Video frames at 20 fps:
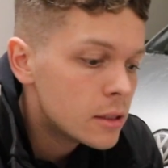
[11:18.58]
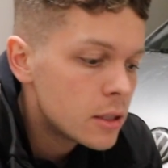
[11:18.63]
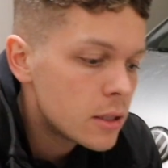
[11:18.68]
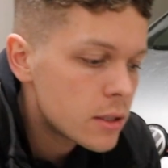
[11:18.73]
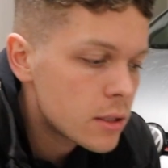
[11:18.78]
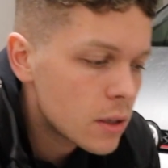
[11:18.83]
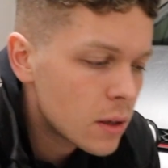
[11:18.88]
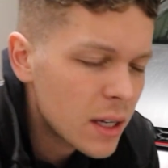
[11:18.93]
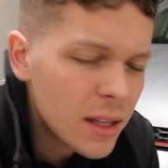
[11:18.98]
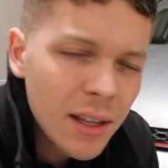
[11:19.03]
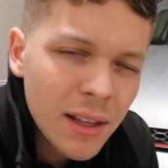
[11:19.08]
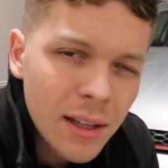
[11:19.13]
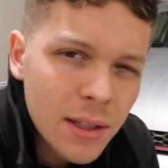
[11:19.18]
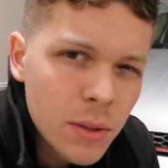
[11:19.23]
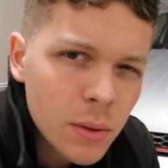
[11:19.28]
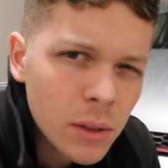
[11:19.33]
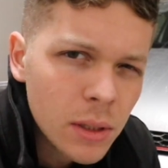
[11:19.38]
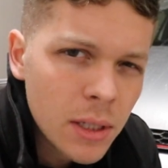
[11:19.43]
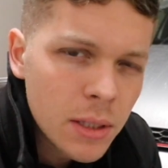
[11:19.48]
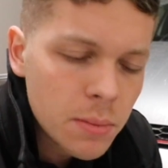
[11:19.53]
So I think
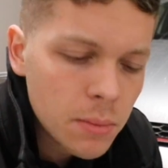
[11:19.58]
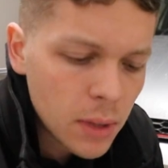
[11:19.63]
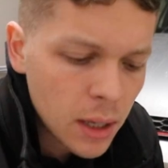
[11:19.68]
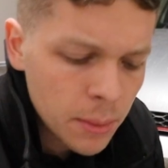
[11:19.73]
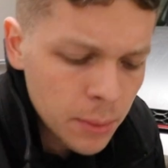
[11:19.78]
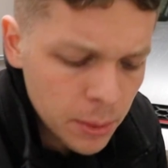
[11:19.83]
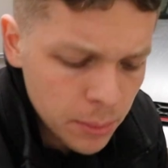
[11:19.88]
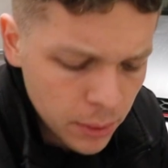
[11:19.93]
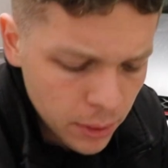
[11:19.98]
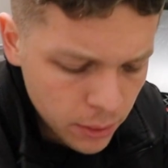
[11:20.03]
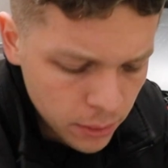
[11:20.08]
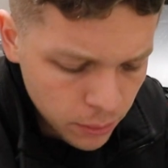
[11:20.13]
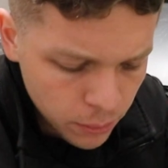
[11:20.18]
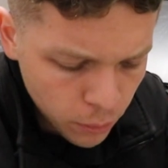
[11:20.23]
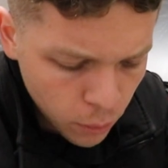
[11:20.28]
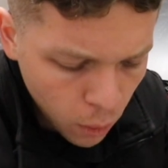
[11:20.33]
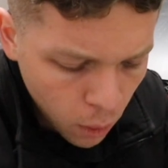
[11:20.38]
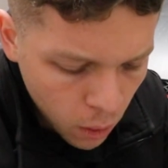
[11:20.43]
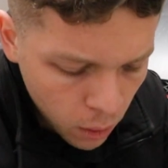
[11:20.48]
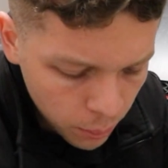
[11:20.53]
that's what it is. I might be
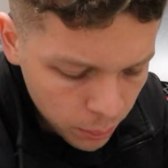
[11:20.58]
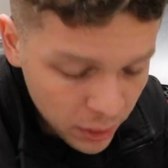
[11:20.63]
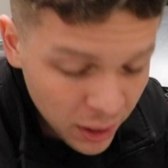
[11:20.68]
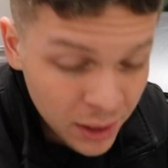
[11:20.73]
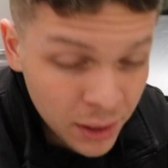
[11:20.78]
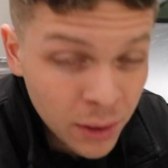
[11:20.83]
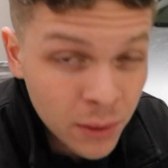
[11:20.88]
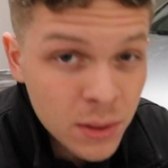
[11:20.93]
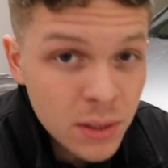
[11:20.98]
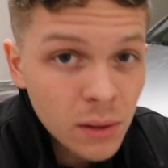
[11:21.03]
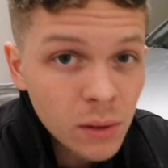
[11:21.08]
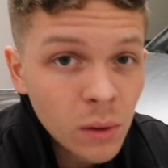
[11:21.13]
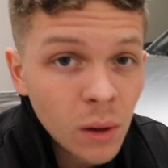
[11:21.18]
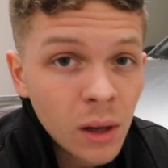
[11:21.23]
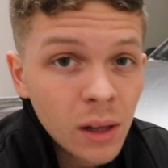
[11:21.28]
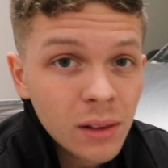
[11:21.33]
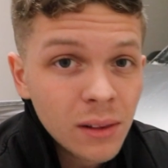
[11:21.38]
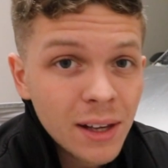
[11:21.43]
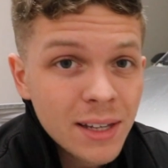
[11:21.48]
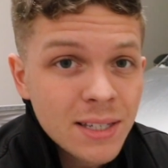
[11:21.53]
wrong, but I know it's a
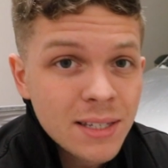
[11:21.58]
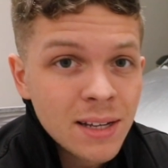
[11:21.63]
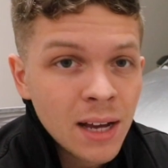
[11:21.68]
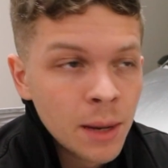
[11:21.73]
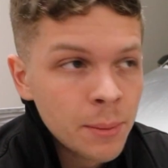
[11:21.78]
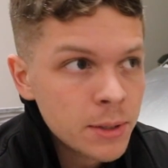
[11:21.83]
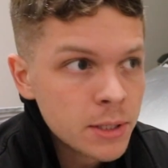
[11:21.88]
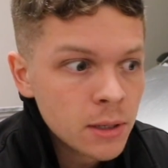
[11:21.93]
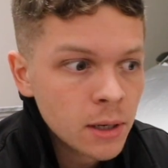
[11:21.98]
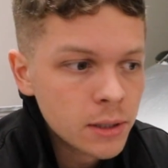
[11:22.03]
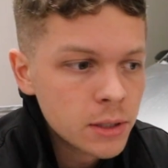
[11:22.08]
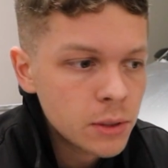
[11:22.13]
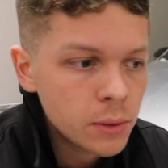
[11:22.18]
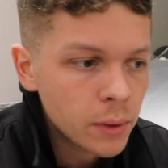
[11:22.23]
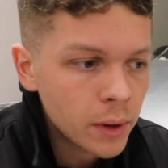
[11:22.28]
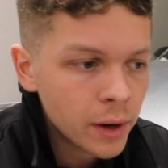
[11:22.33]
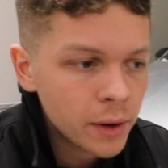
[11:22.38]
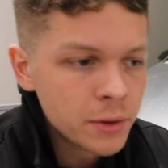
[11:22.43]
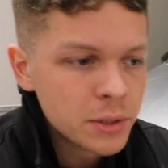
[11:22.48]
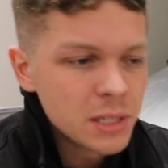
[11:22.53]
lot less time. It's not
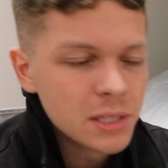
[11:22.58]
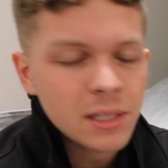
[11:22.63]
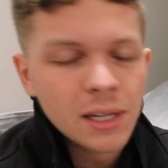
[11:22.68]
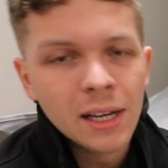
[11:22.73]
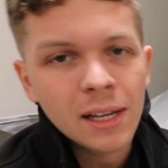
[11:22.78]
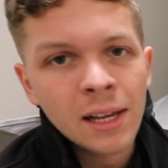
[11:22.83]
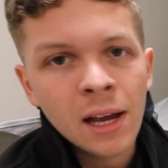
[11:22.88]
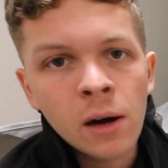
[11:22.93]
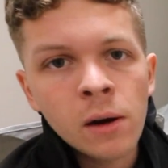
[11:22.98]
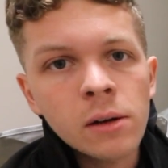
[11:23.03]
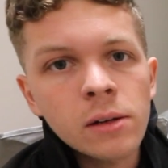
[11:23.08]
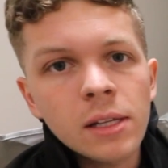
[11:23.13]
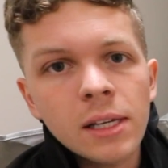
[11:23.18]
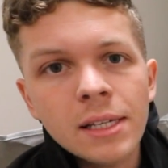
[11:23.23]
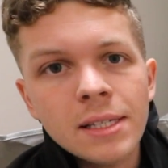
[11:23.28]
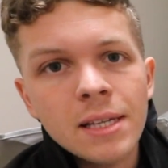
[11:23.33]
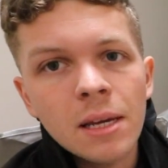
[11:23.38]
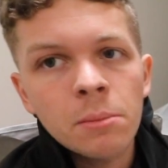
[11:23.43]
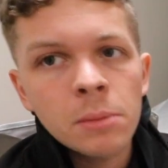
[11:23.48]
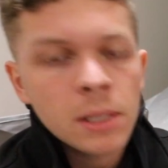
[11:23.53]
2 hours, it's like an hour and
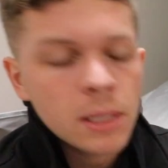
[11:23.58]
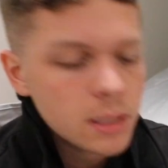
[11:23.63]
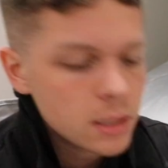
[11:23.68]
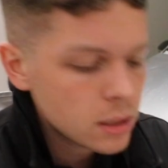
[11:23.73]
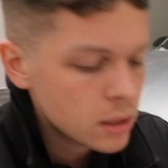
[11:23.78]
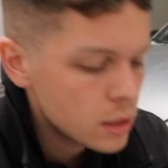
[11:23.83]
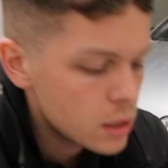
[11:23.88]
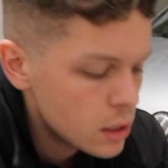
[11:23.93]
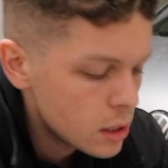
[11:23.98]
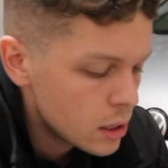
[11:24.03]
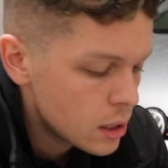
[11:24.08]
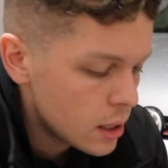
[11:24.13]
like 10 minutes.